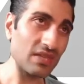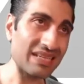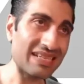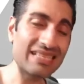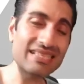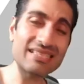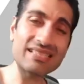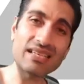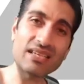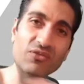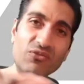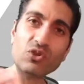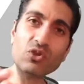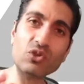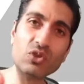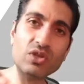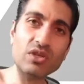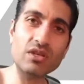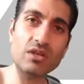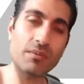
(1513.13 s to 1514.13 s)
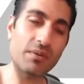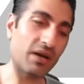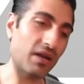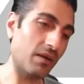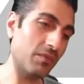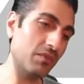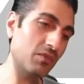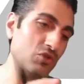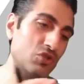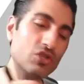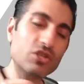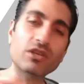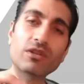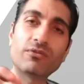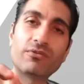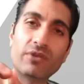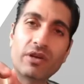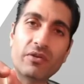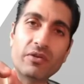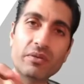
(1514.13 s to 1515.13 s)
is if you think about it, I'm just going to
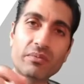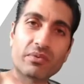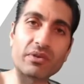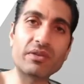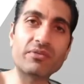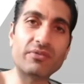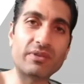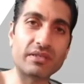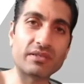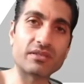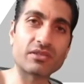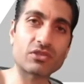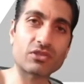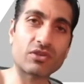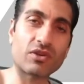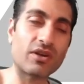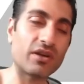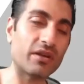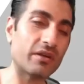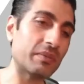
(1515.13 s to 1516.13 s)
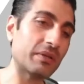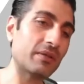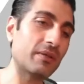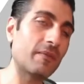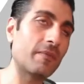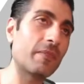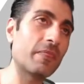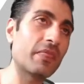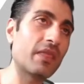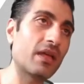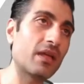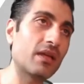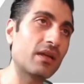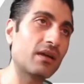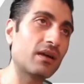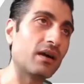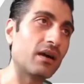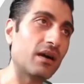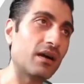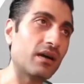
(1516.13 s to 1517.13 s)
very briefly describe
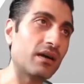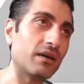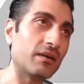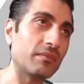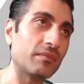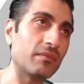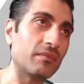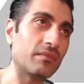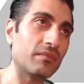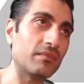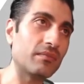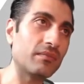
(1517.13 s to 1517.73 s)
um,